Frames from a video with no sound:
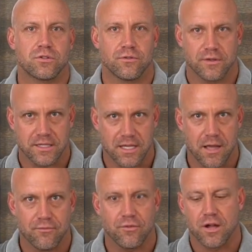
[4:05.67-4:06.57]
so for the
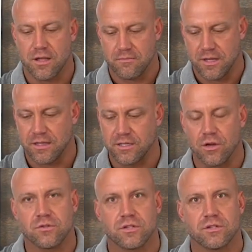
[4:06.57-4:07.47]
time frame and the
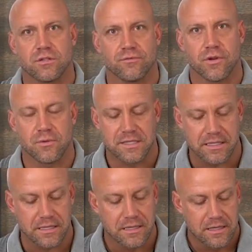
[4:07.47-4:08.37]
dosage and the
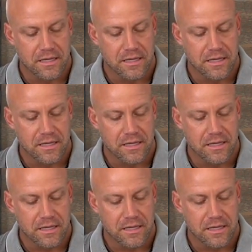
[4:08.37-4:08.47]
frequency,